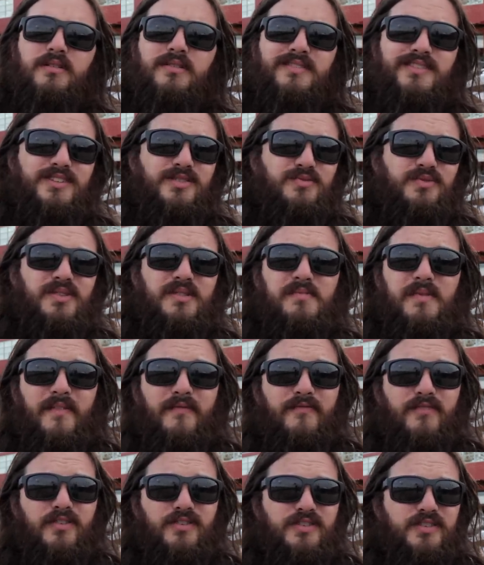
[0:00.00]
This is really my
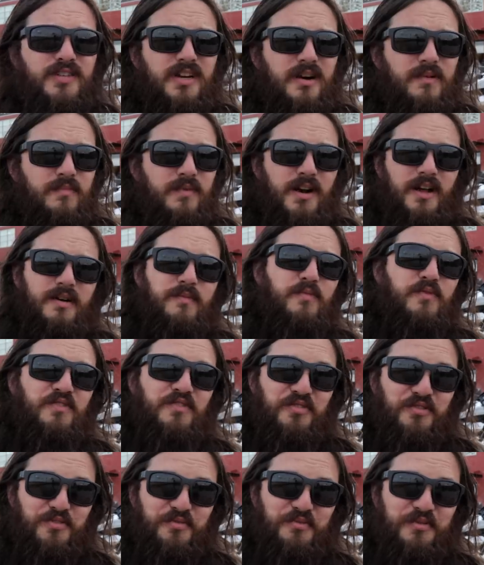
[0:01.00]
first time riding more
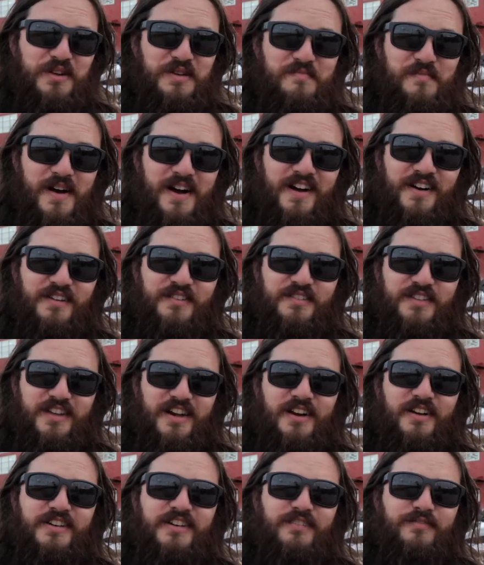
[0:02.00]
than 3 miles,
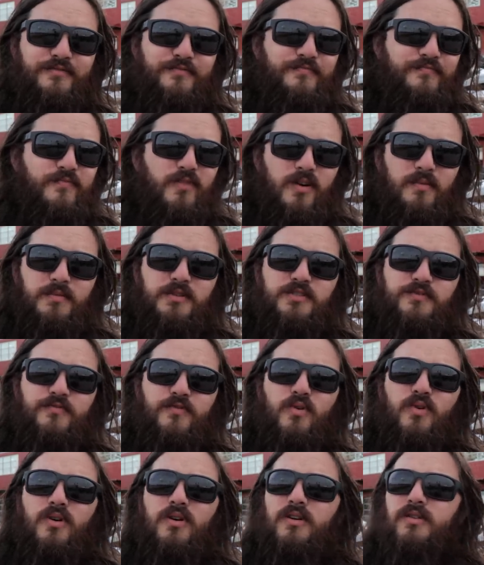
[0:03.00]
and I did almost
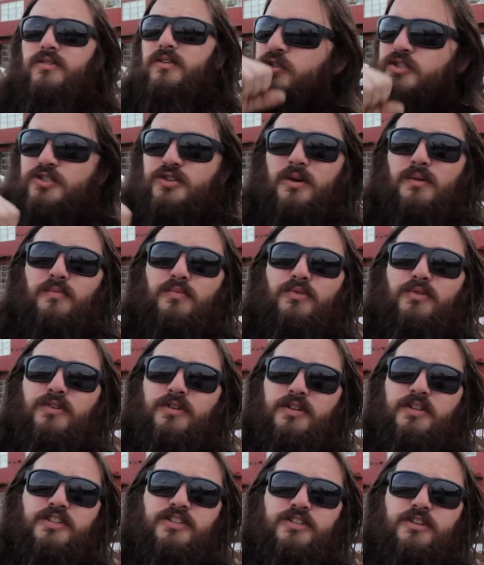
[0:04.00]
400. So I'm
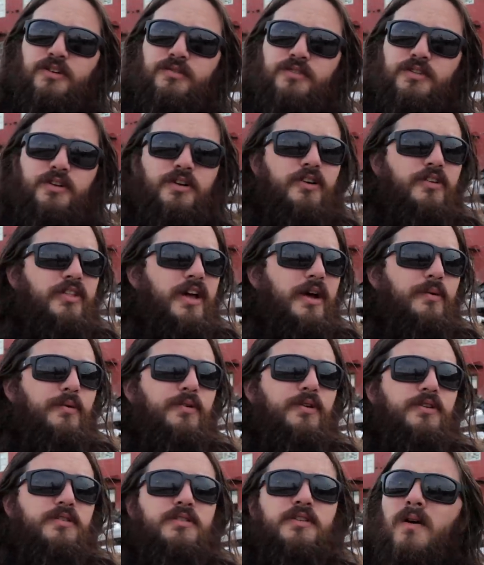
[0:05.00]
really stoked that all that
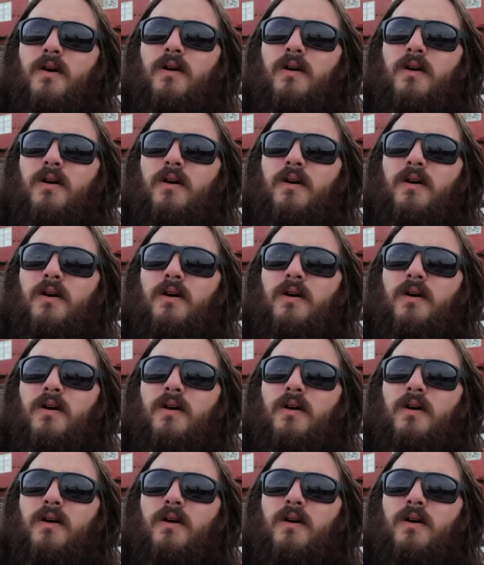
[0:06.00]
worked.